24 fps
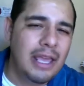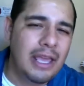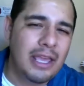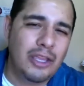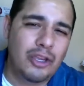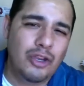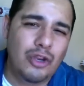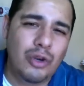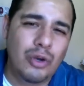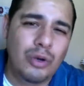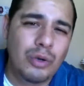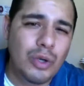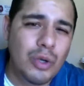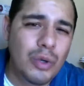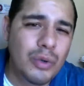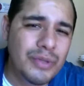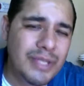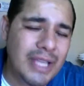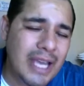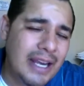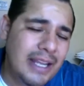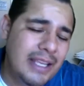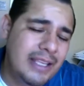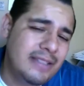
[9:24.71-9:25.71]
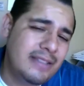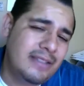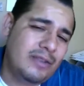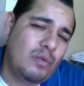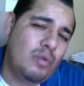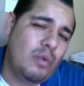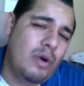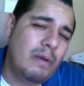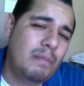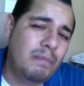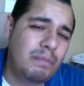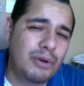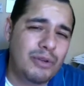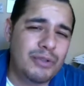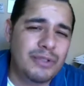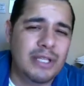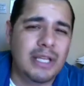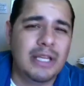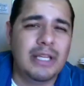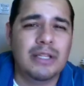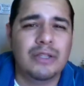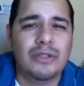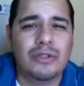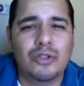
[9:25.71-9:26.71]
and you lose at least
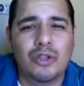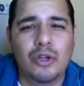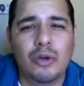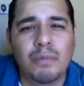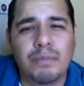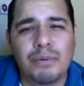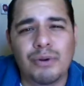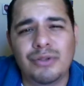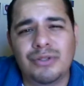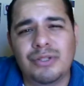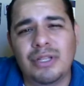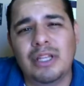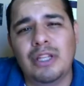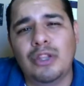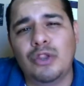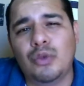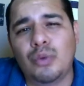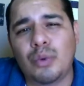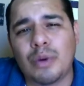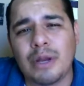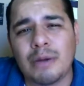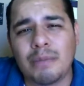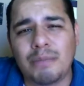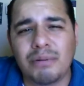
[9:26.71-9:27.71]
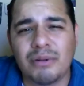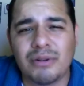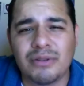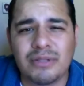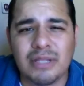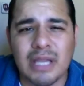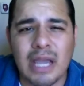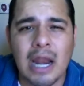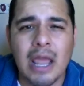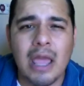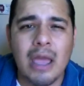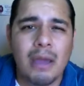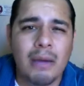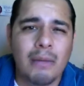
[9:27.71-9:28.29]
1%, 2%, 3%.